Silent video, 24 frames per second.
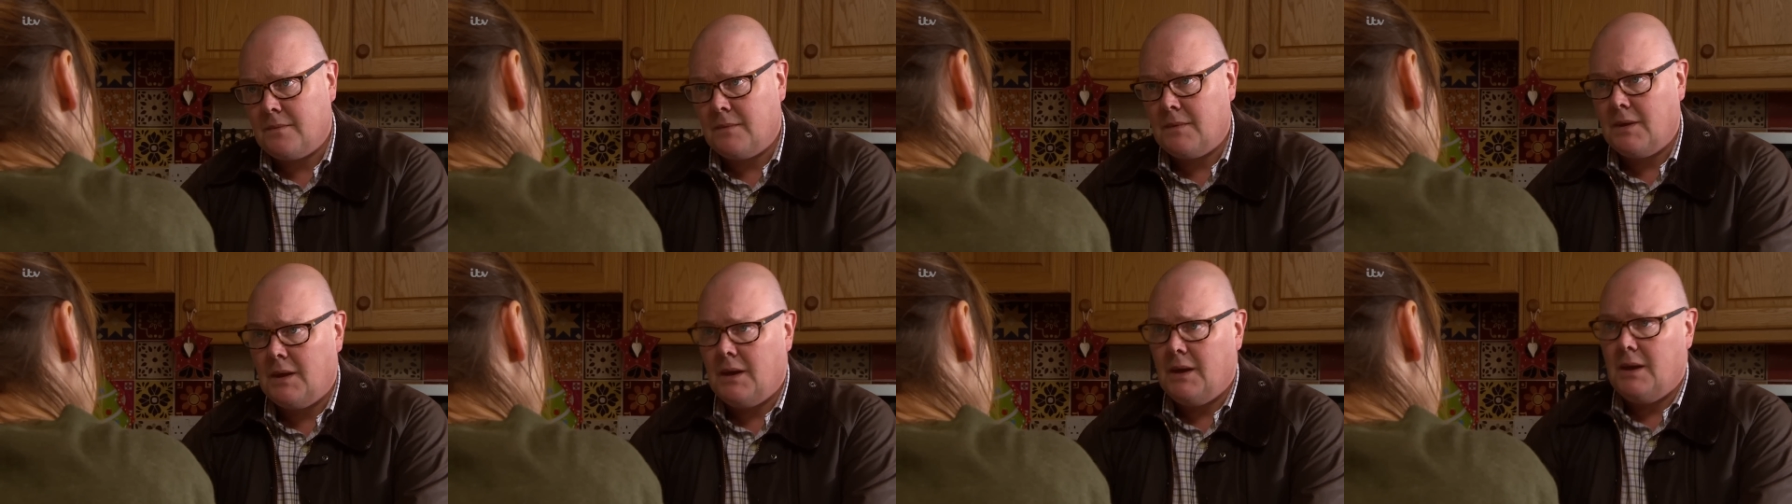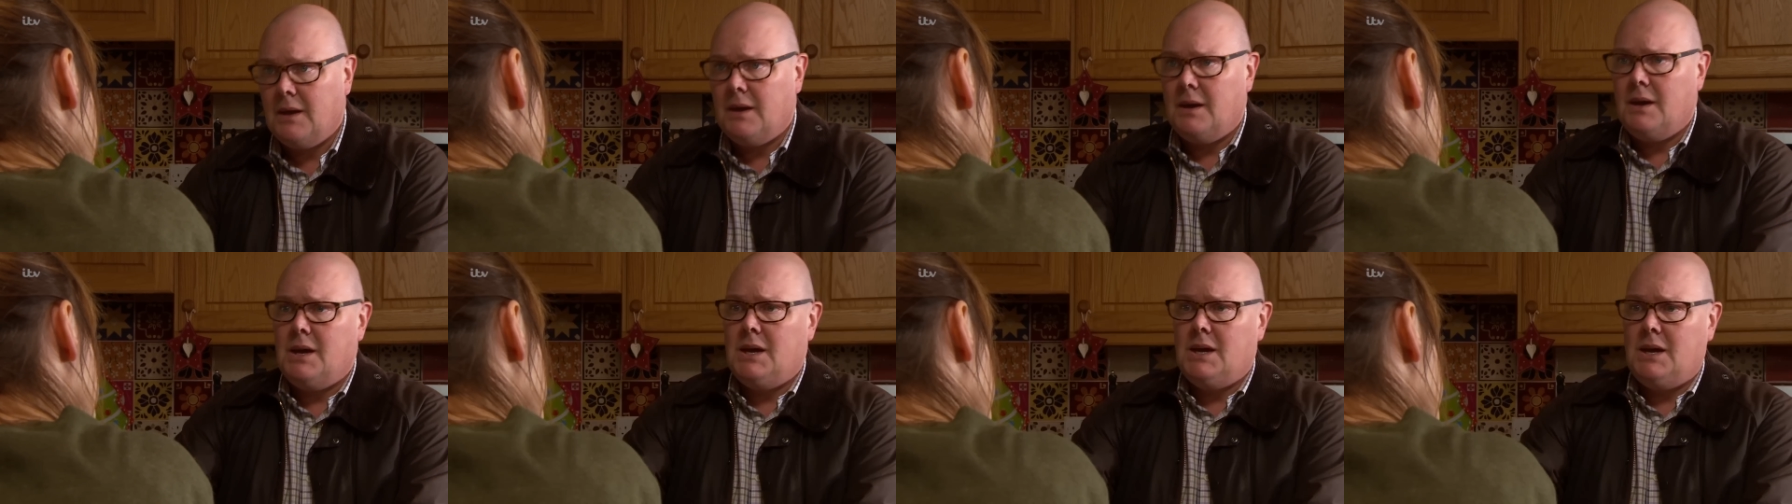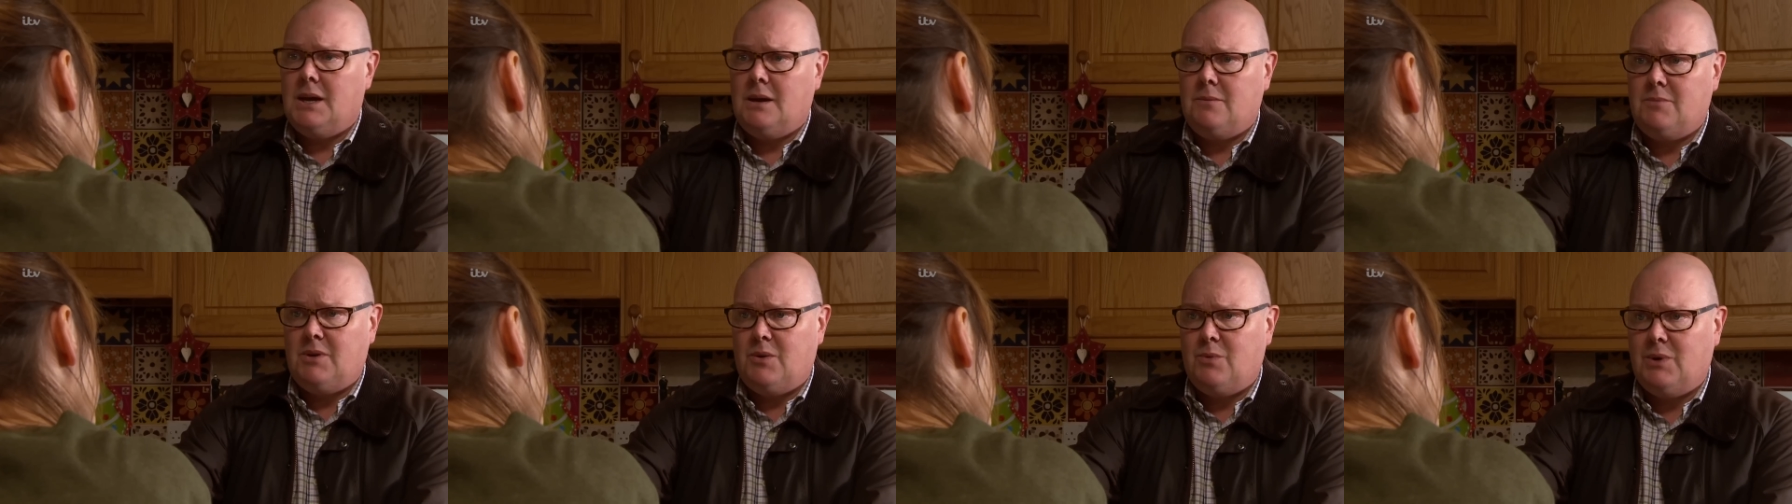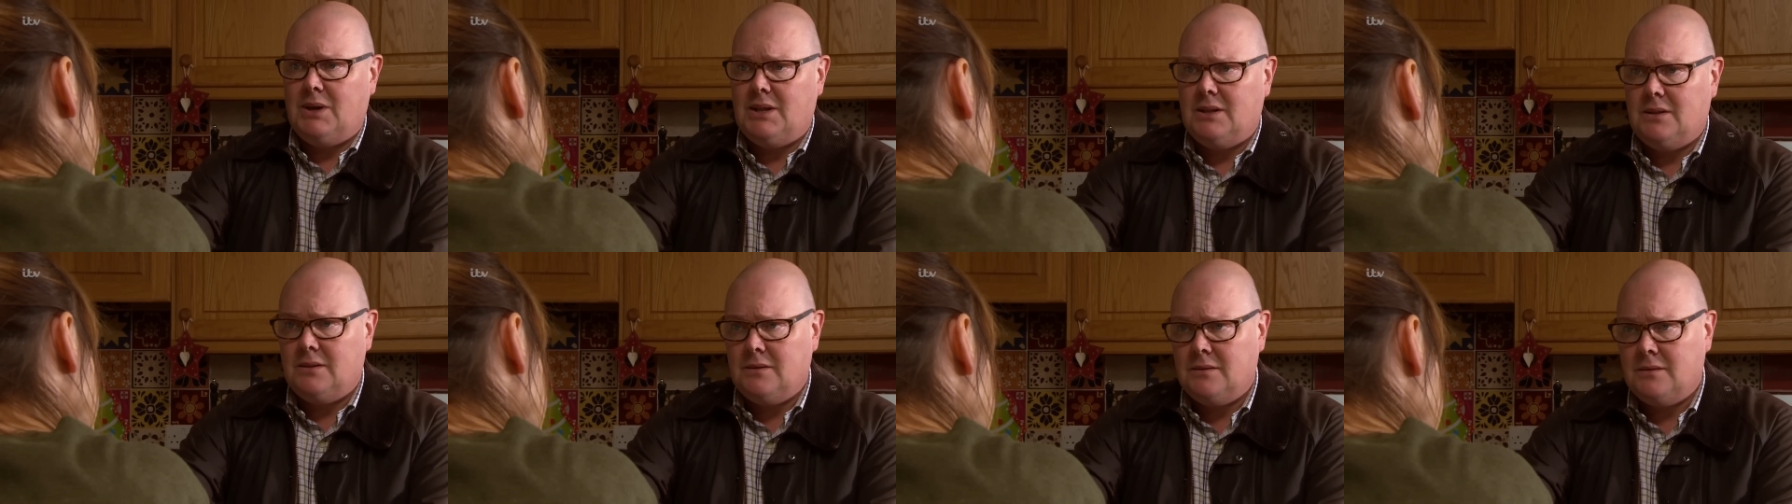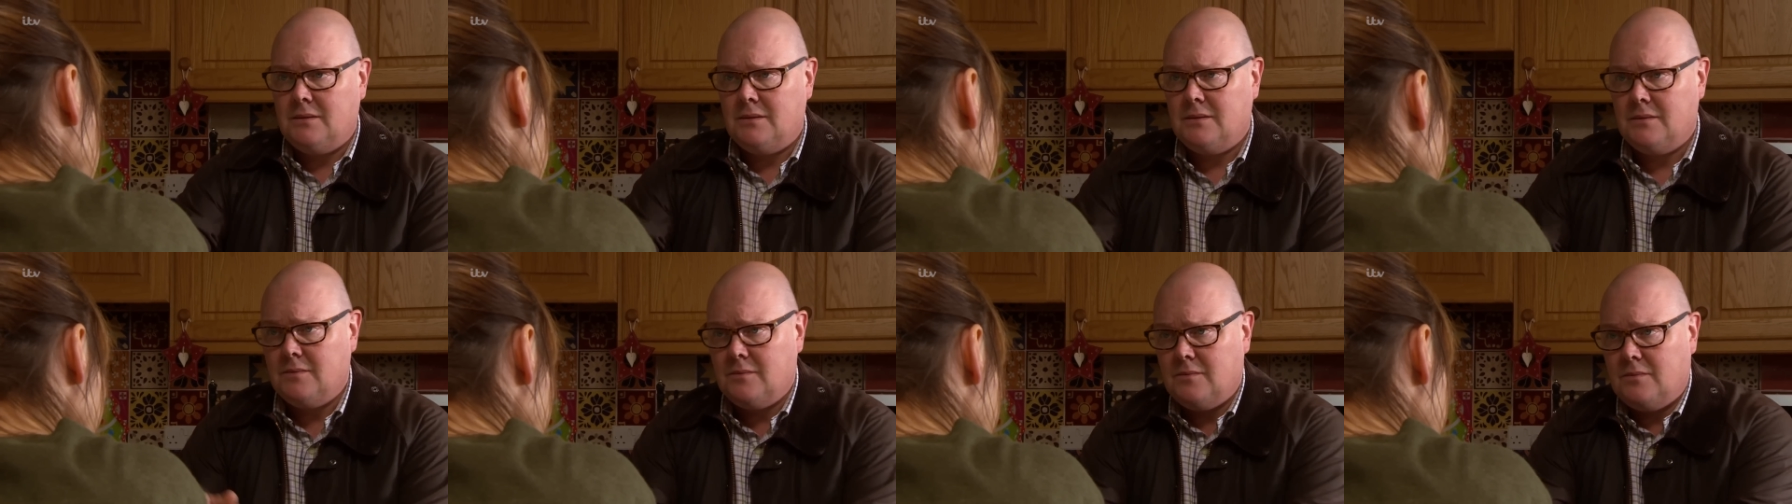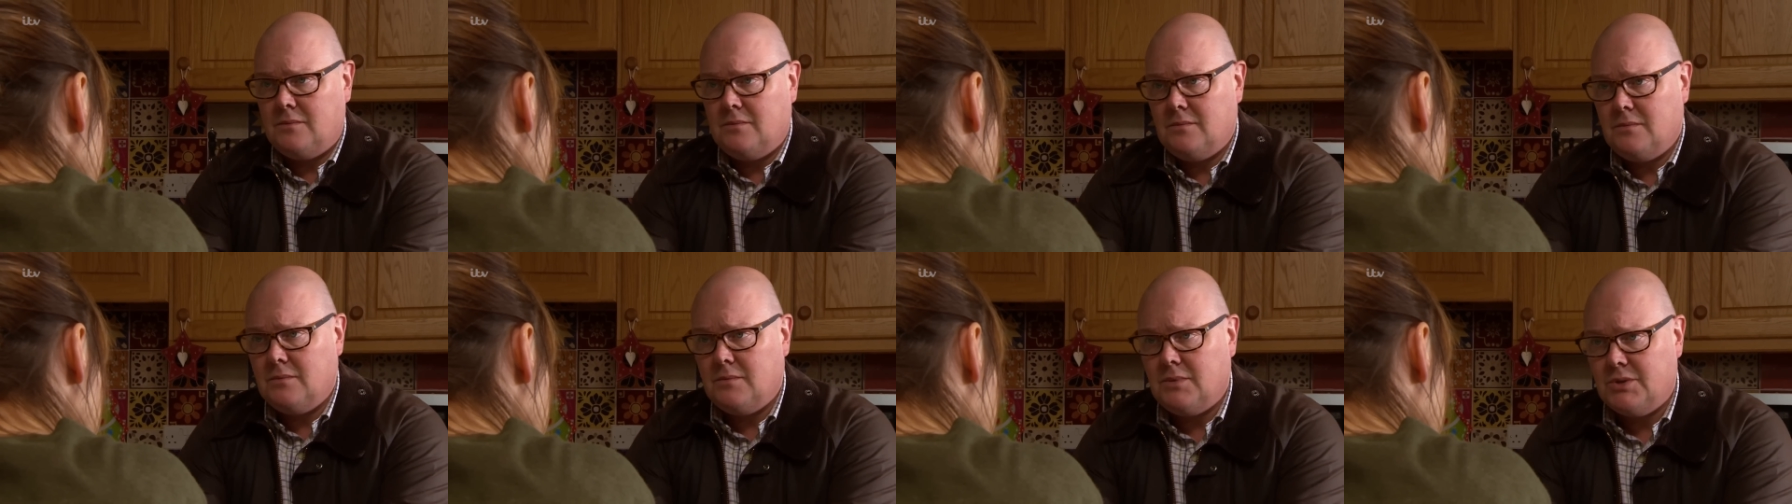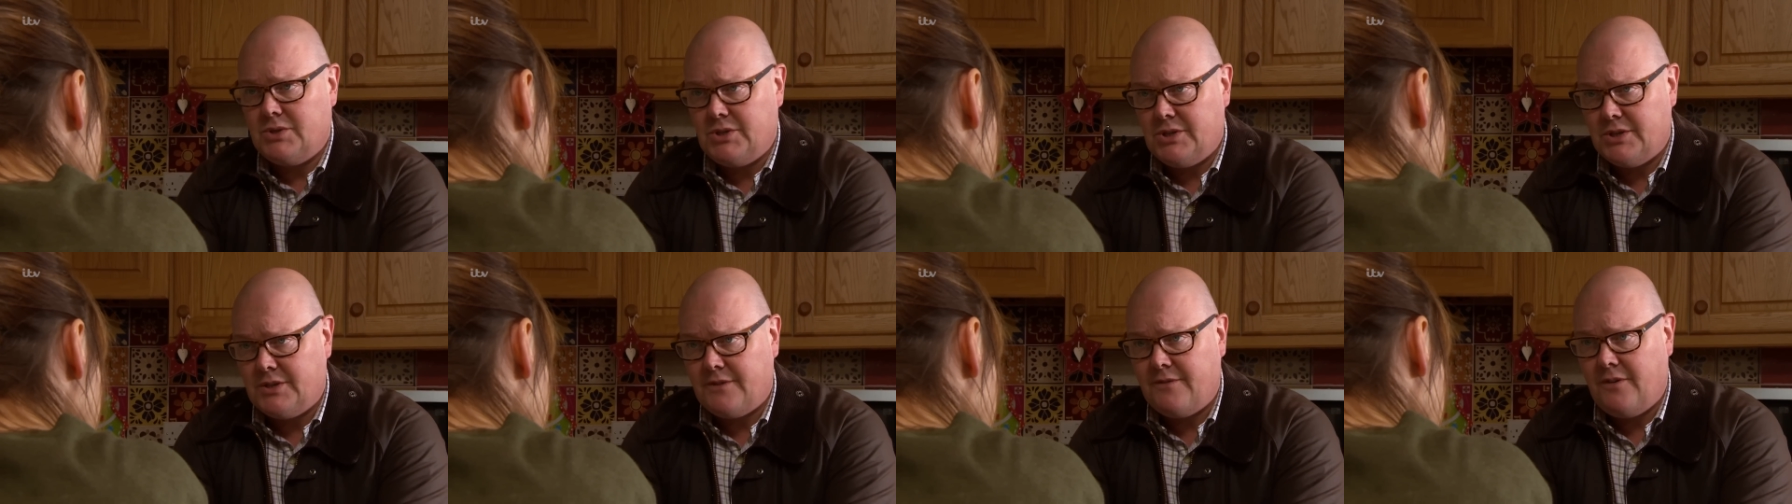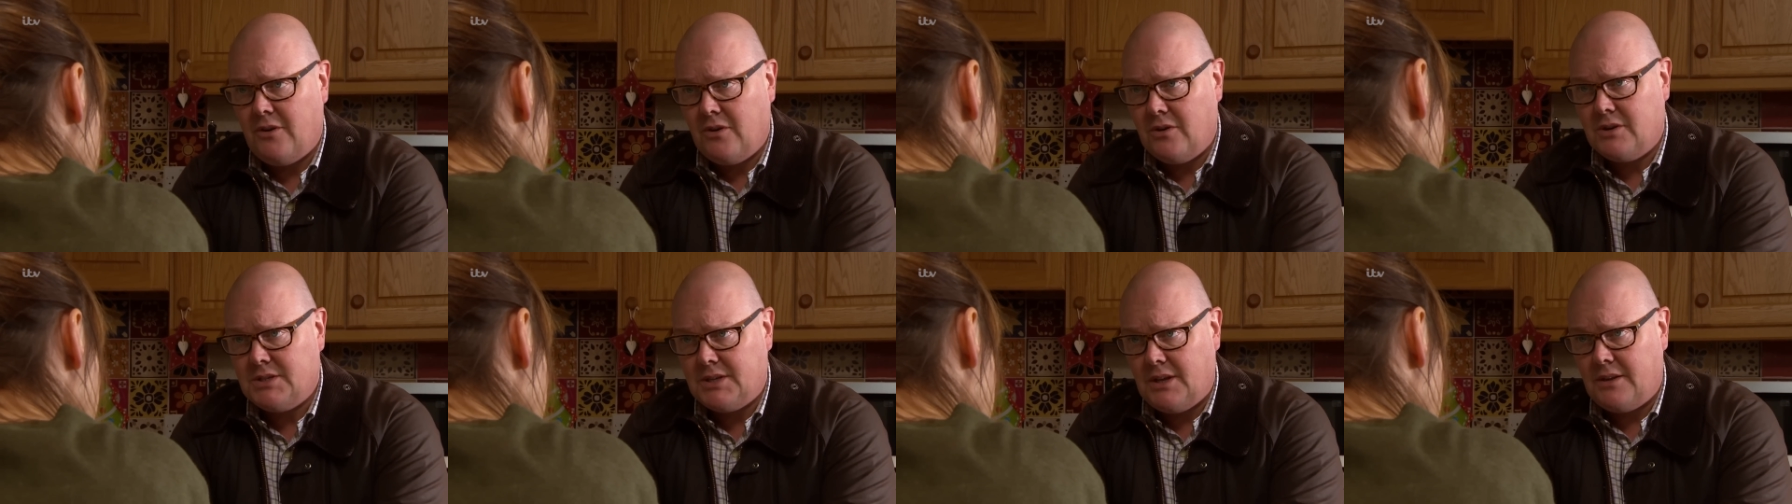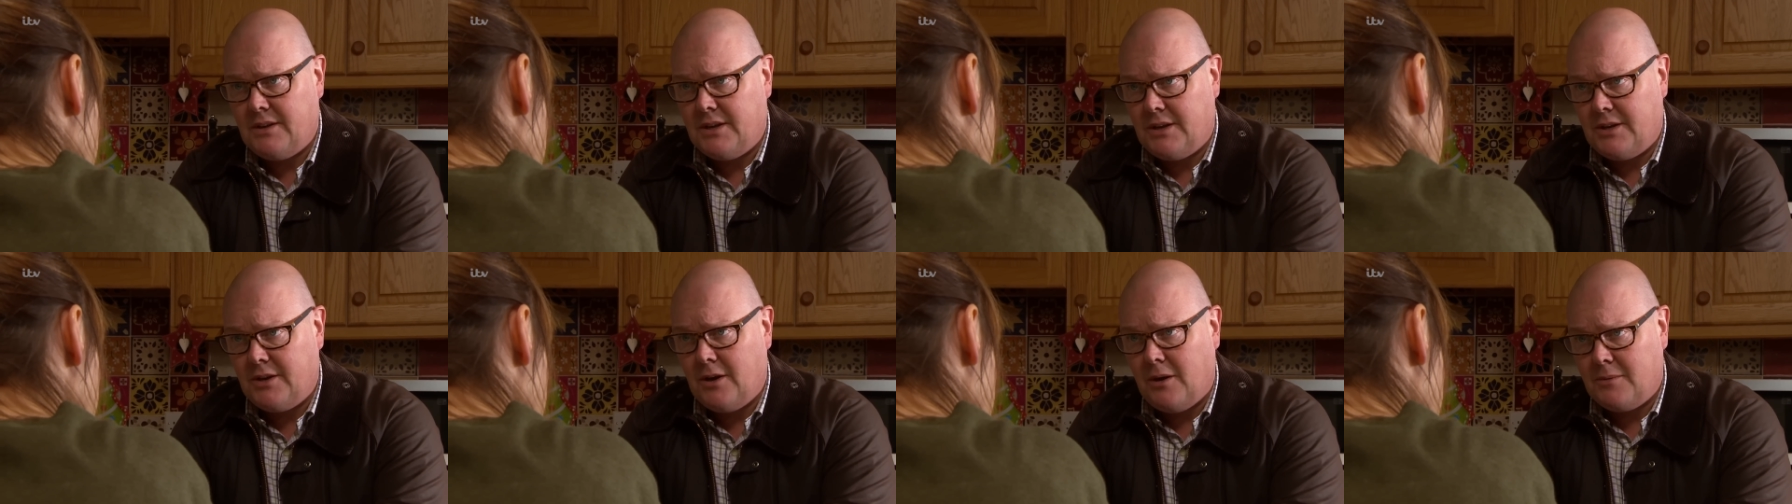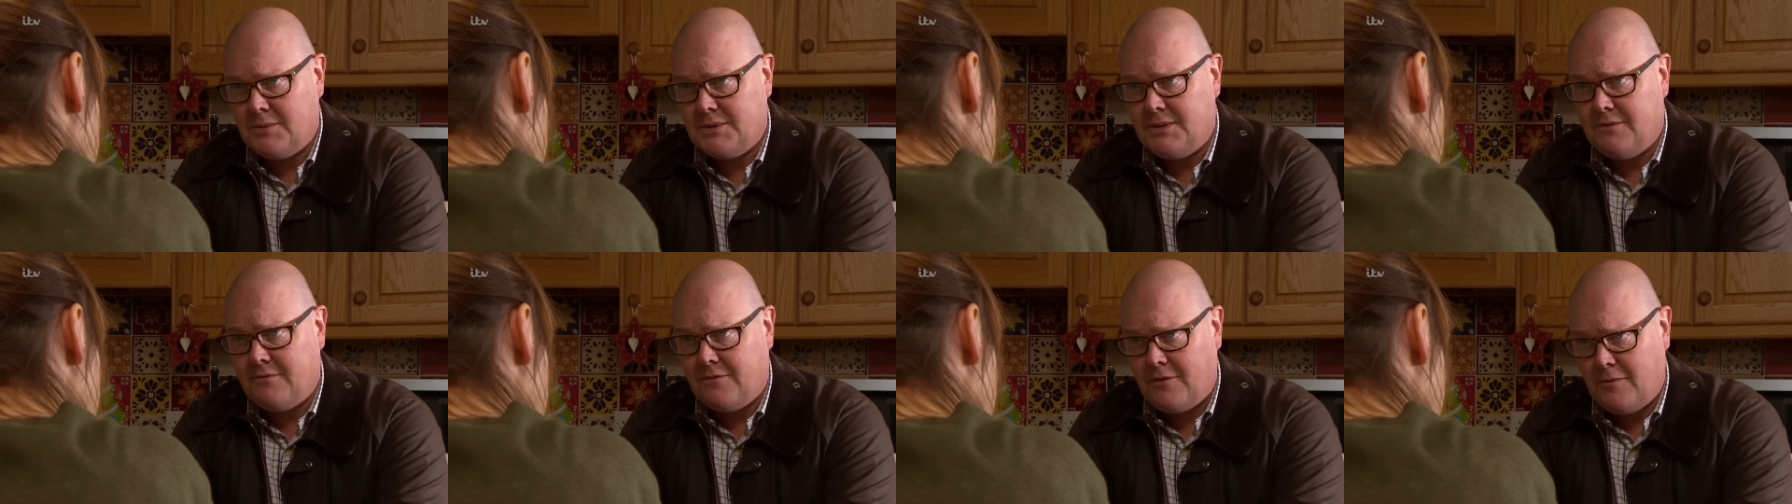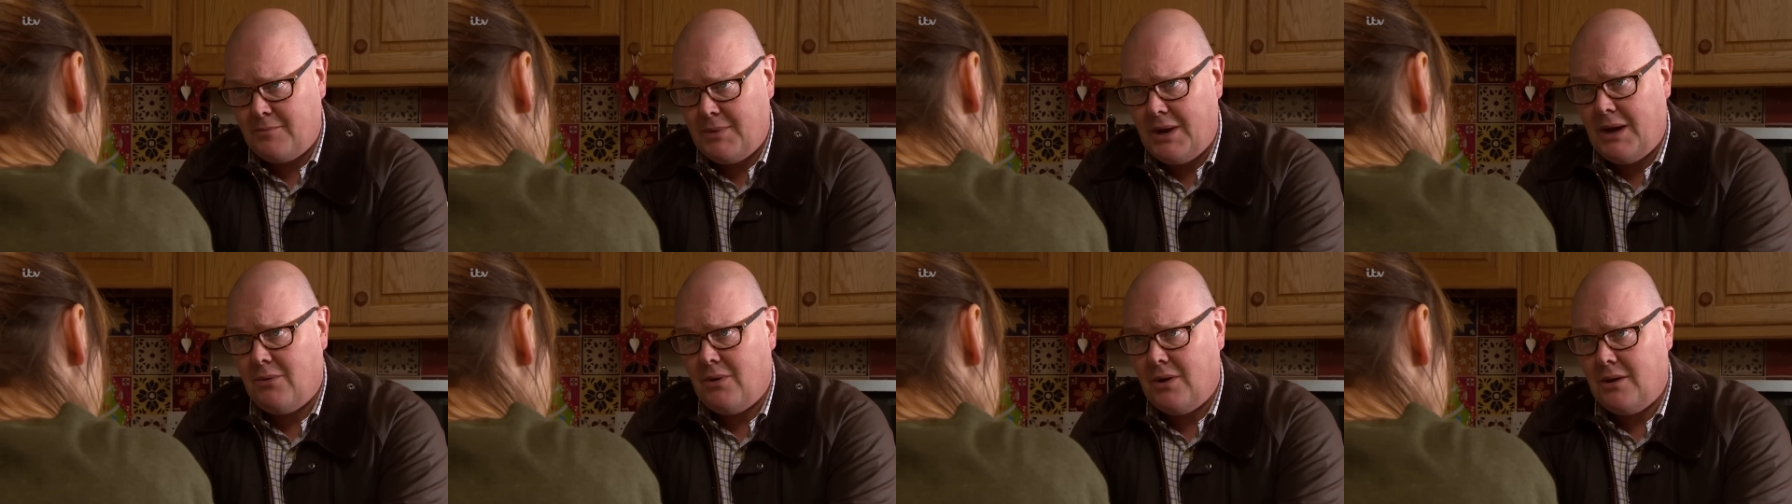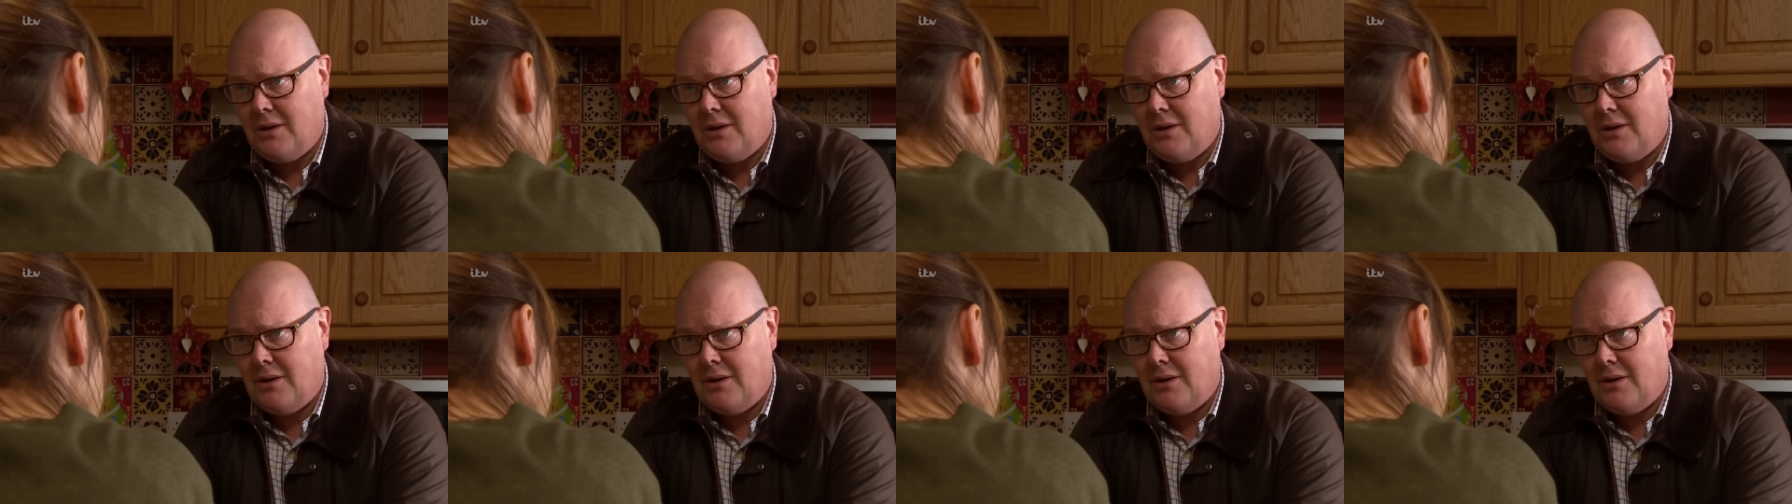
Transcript: And we will. We'll just focus on the adoption from now